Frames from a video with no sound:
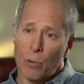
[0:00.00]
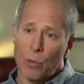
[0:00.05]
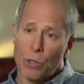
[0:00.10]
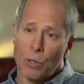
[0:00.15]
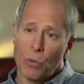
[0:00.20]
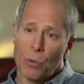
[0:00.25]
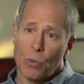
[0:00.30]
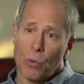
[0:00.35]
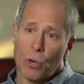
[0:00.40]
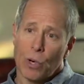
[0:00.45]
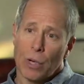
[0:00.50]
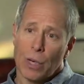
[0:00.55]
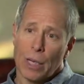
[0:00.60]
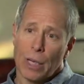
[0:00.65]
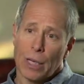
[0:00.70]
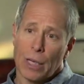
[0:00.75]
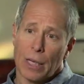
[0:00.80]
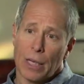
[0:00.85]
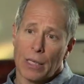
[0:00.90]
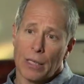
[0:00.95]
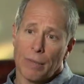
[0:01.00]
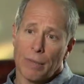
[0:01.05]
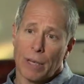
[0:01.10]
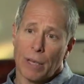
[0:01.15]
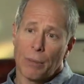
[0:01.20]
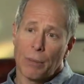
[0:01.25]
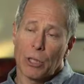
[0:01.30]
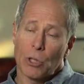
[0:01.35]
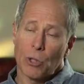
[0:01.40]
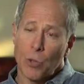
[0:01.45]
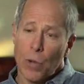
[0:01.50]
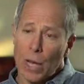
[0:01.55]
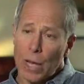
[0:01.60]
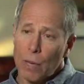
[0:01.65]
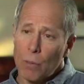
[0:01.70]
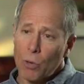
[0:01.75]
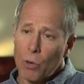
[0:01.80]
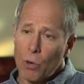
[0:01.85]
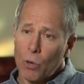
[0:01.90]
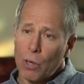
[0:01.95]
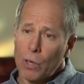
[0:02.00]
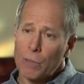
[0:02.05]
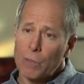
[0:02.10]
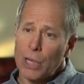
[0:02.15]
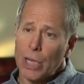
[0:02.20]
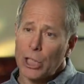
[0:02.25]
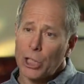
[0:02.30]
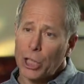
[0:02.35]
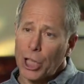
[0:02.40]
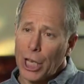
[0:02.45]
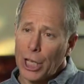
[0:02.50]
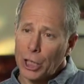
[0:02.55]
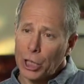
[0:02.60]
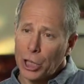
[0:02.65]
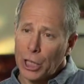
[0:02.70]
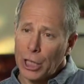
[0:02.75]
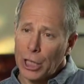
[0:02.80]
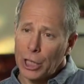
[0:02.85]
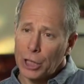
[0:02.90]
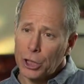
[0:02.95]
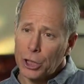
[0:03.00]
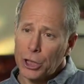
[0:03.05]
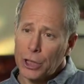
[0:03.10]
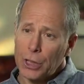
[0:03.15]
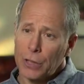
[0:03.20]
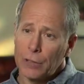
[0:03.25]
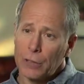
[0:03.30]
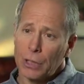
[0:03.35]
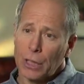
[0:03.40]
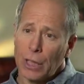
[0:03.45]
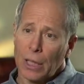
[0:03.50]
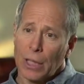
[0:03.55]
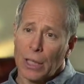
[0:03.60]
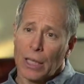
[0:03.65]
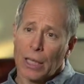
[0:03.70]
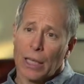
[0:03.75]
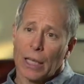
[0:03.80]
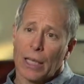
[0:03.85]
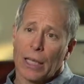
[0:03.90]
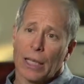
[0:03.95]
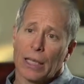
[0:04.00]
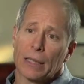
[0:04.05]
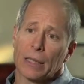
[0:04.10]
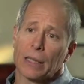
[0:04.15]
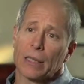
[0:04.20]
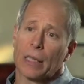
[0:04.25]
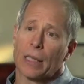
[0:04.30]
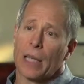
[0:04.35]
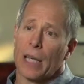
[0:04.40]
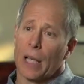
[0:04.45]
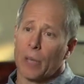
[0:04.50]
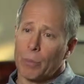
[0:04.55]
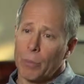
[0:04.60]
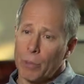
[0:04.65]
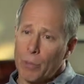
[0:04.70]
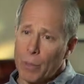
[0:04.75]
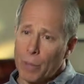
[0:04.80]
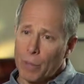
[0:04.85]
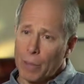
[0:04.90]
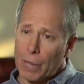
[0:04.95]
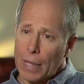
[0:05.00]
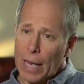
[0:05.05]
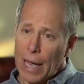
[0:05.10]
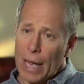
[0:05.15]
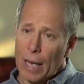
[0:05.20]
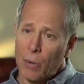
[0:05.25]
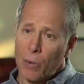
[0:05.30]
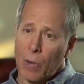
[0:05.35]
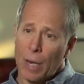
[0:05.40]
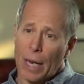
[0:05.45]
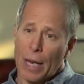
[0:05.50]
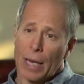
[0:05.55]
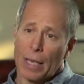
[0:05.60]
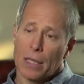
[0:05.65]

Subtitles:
We do work in developing training programs and education initiatives and helping people in that way.